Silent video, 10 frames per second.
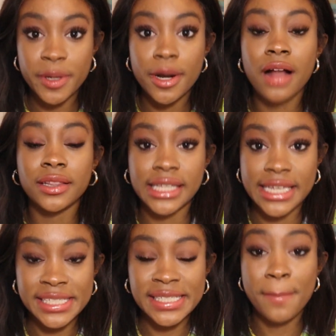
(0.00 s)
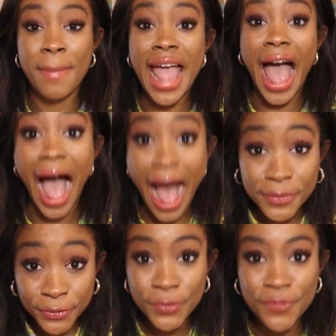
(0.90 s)
but not least, my
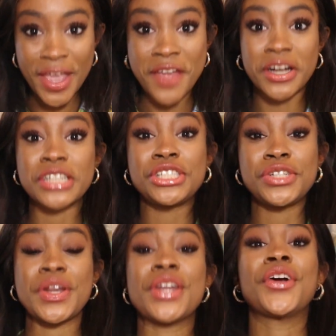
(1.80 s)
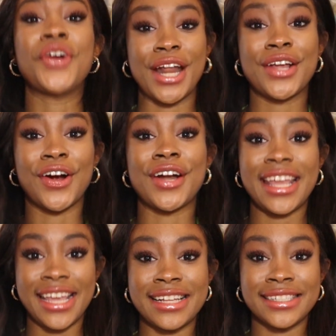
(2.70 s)
absolute favorite student credit
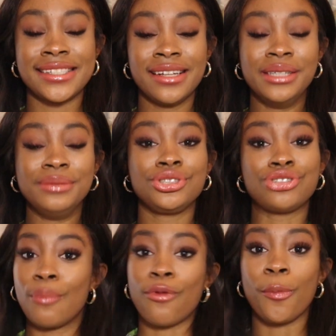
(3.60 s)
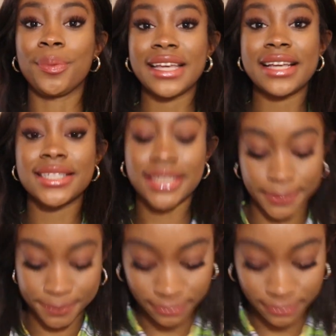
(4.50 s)
card is, drumroll please,